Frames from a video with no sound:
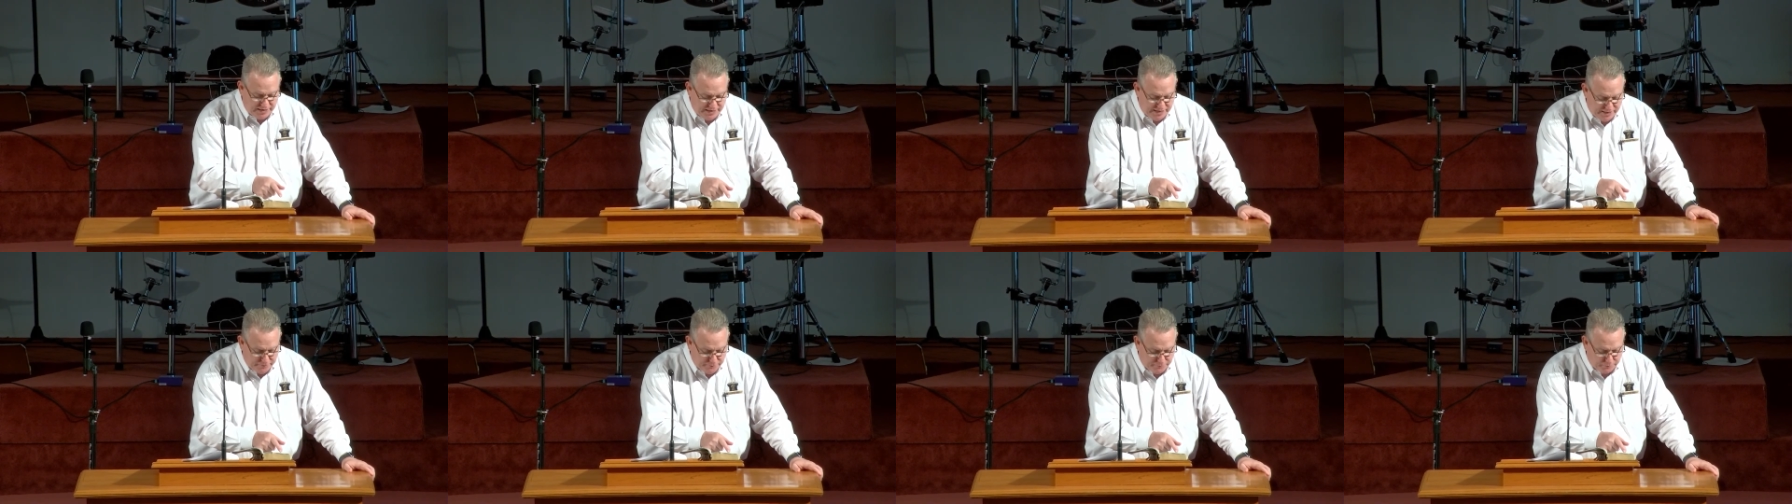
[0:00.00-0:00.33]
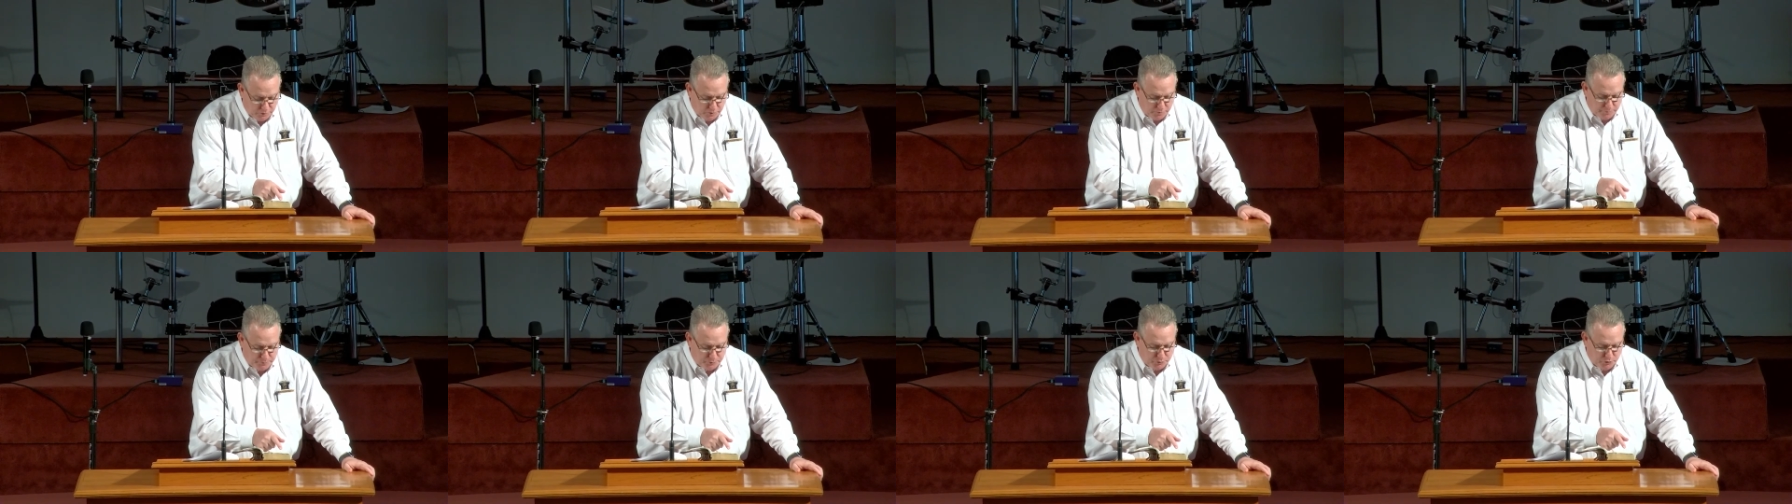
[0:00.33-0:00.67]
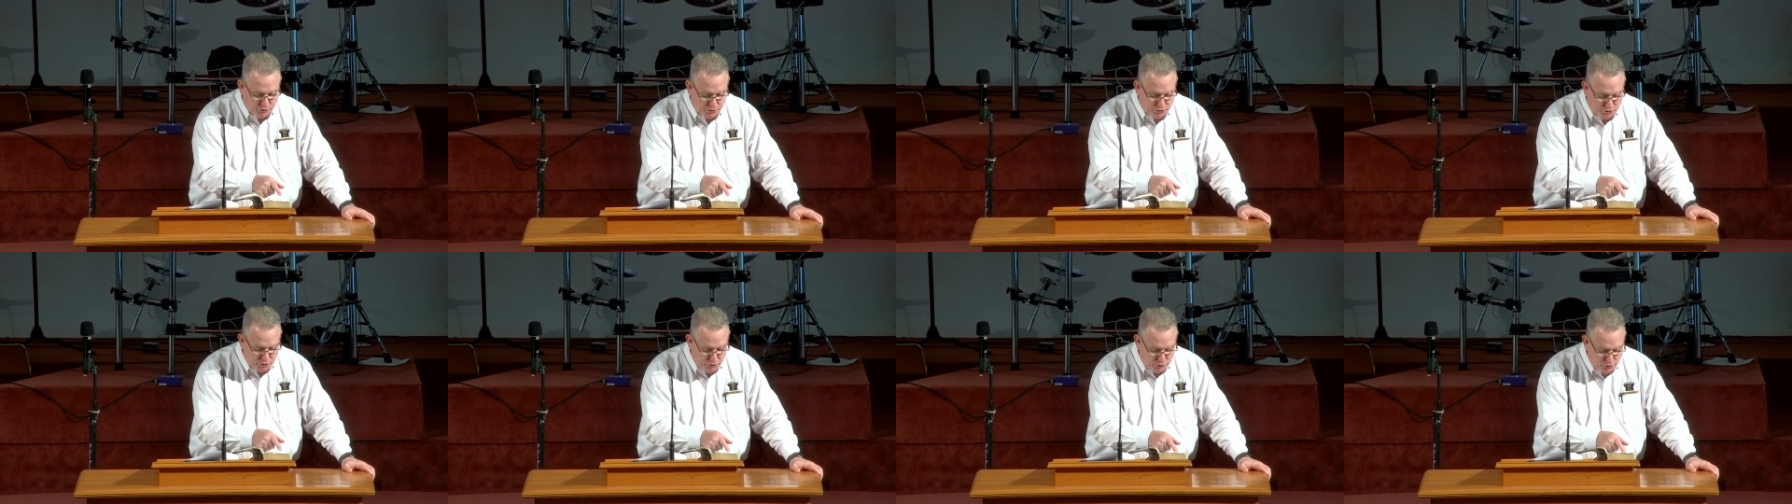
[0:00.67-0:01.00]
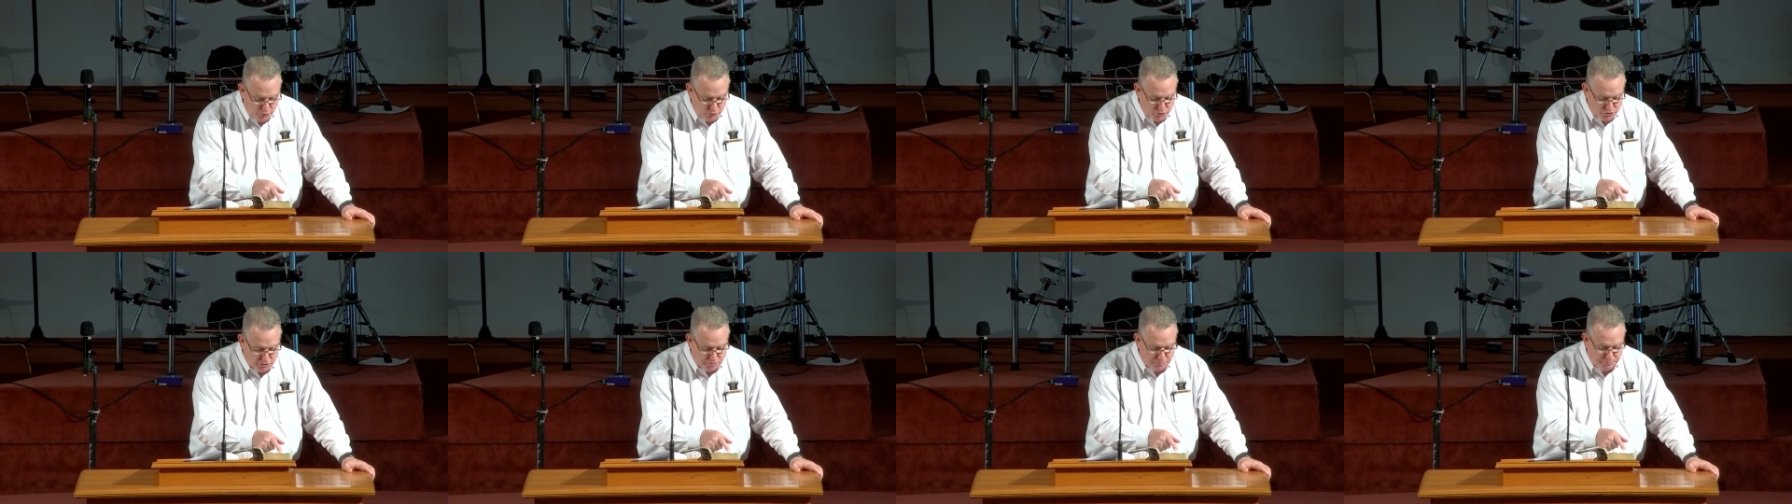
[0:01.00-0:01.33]
ever
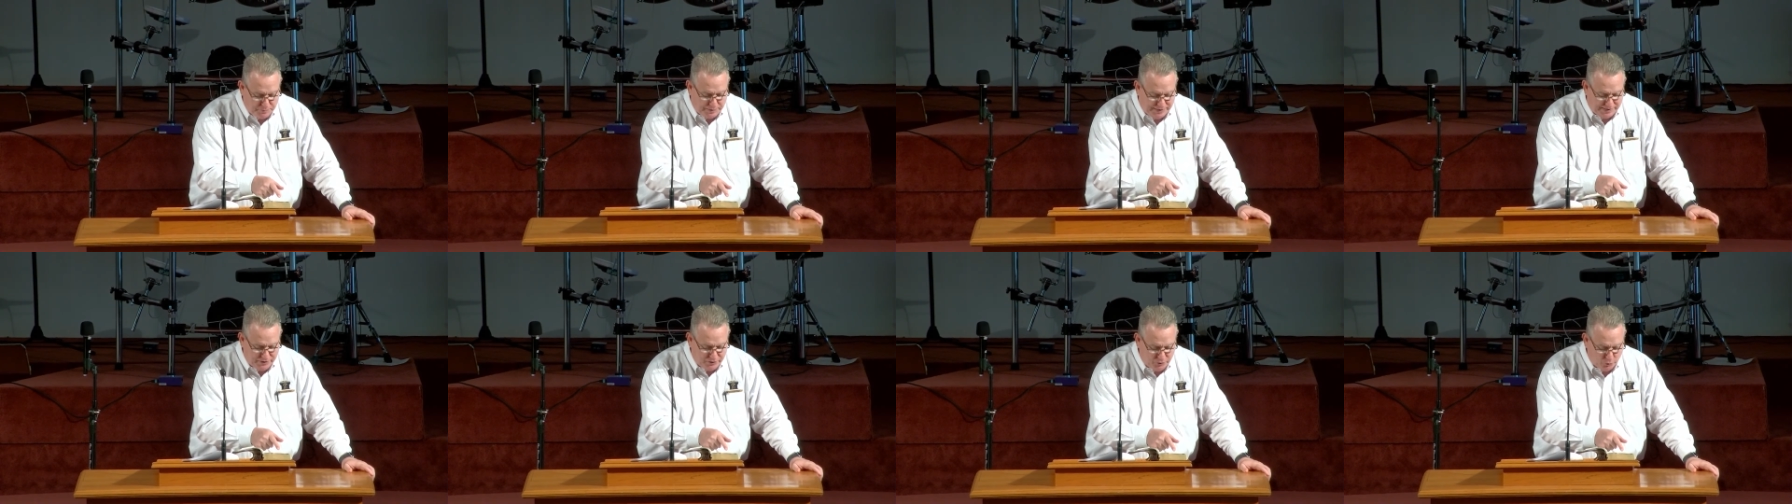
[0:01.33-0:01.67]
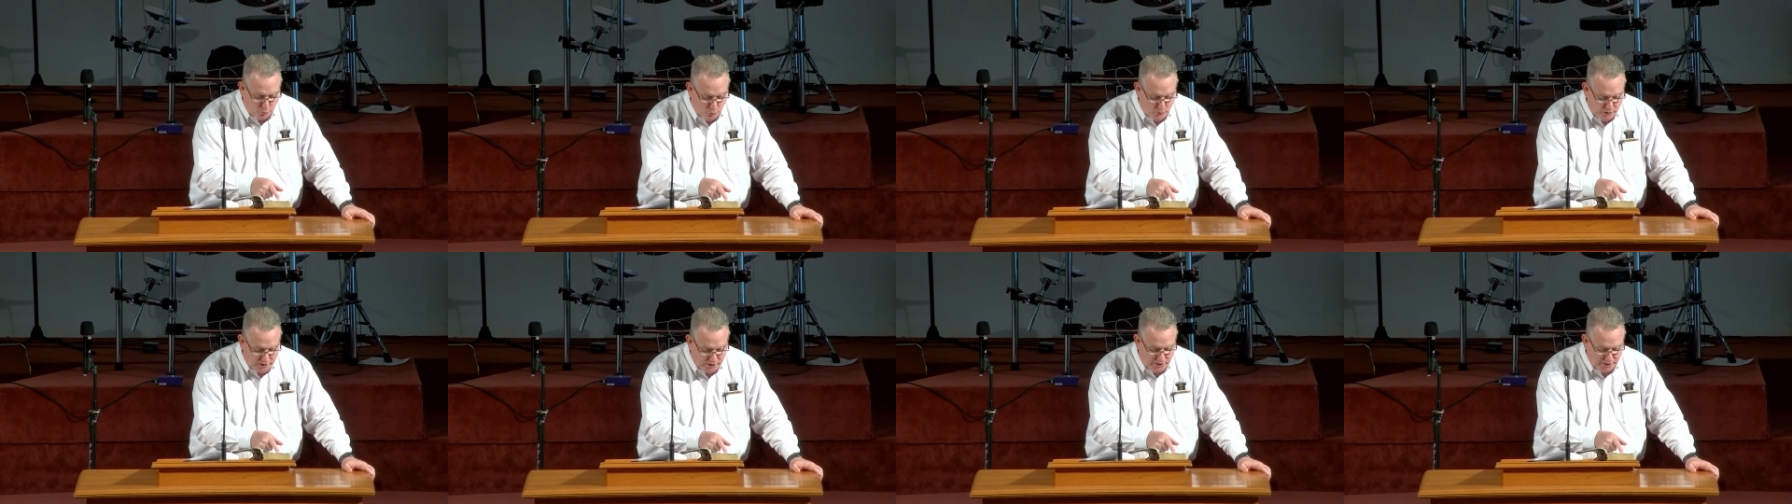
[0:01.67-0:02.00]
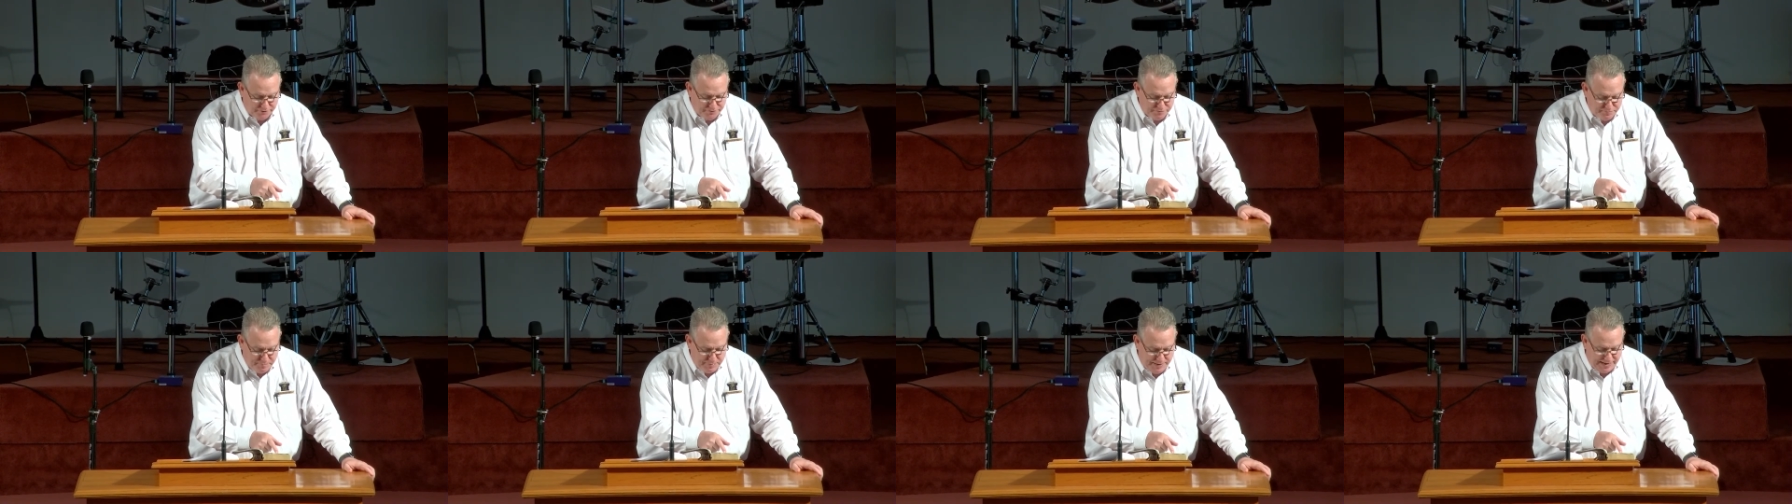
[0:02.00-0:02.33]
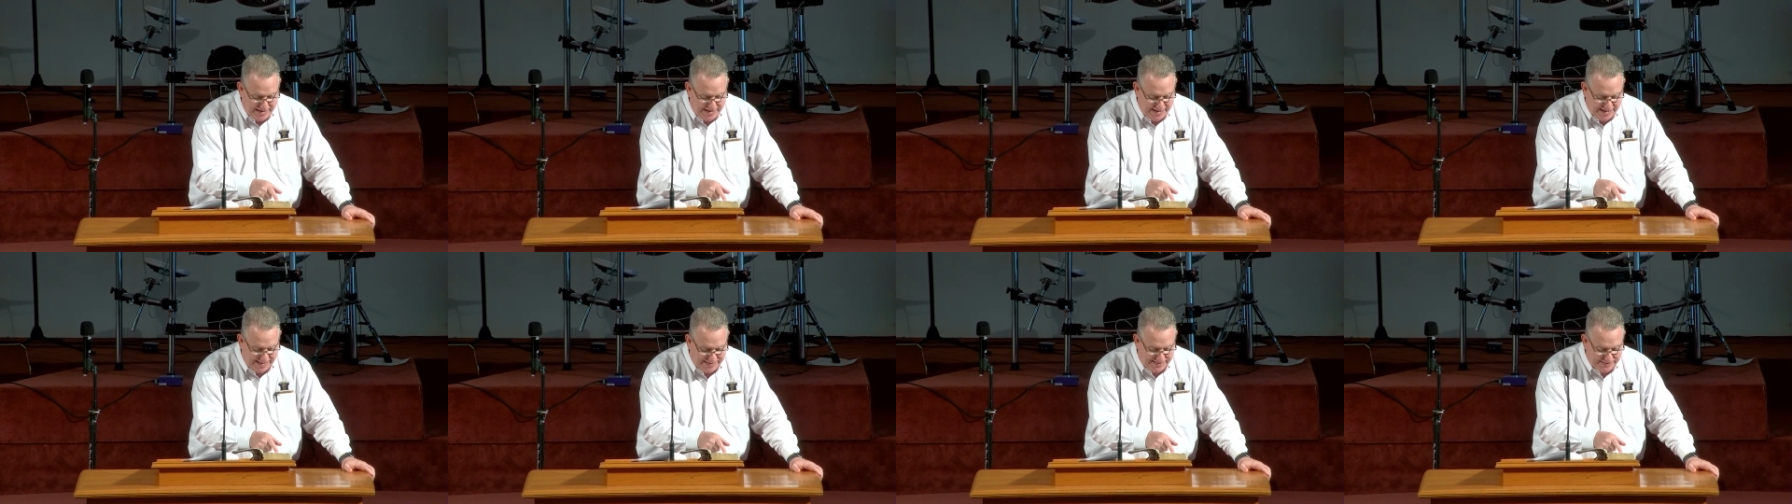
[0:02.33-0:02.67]
produced by the will of
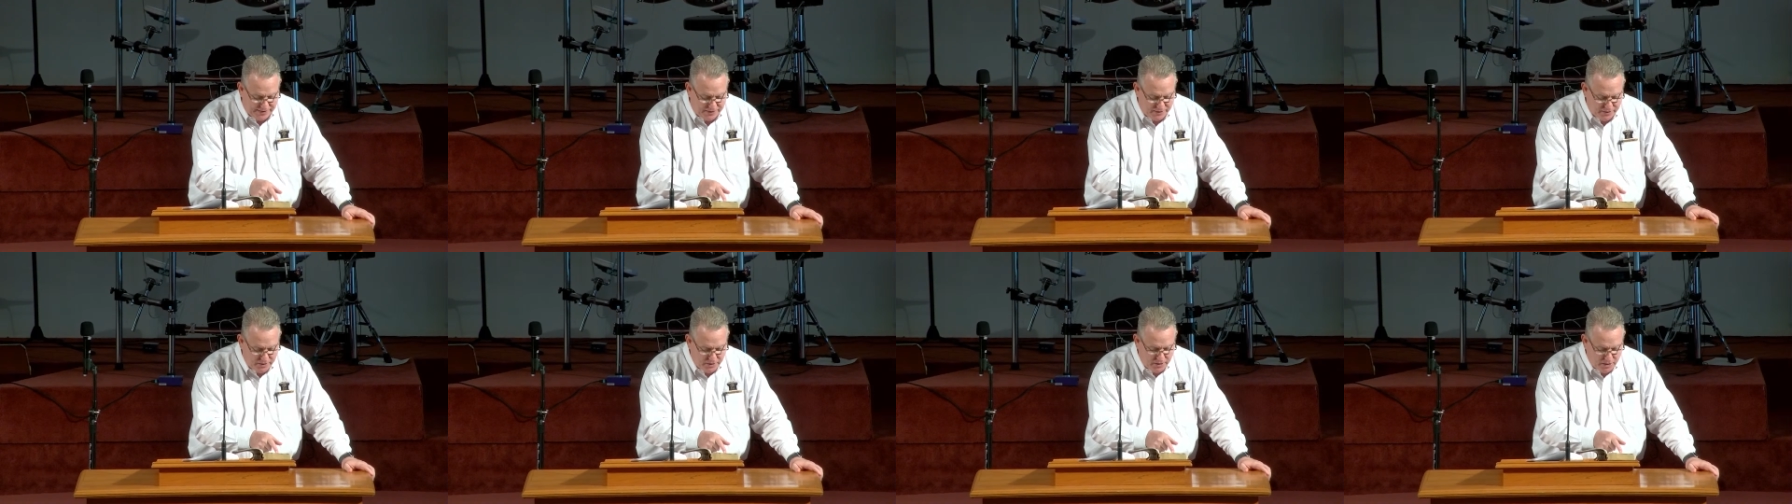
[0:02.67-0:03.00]
man